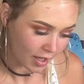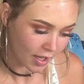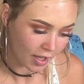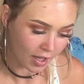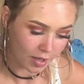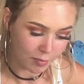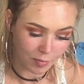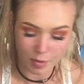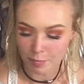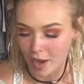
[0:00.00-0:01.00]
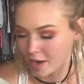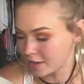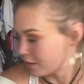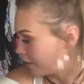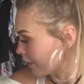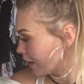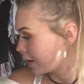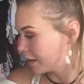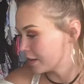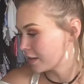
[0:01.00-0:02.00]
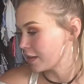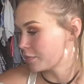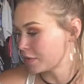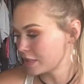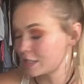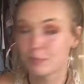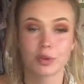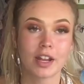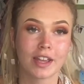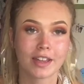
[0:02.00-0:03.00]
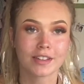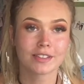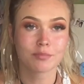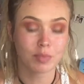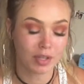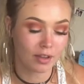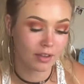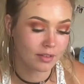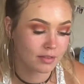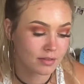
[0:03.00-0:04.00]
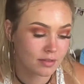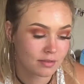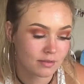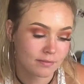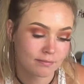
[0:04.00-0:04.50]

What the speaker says: and I'm gonna pack it on there, and I'm gonna spray it because